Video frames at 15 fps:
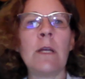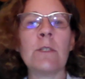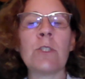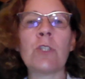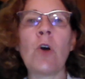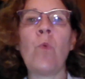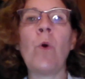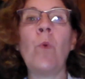And
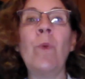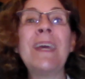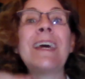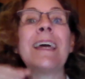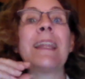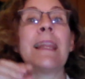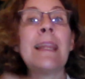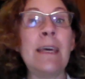so when we
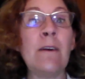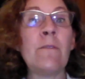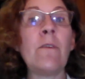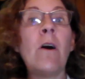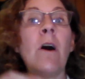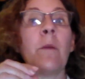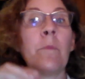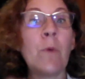can live
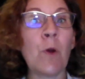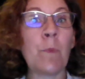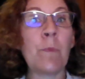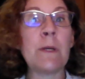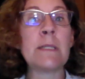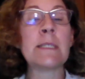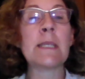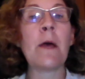on
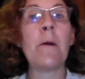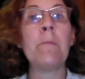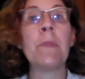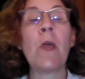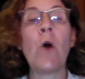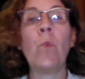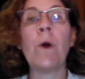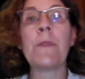purpose
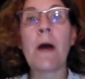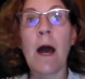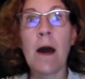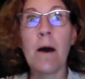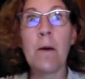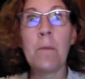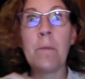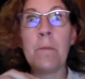with
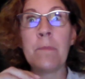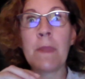a,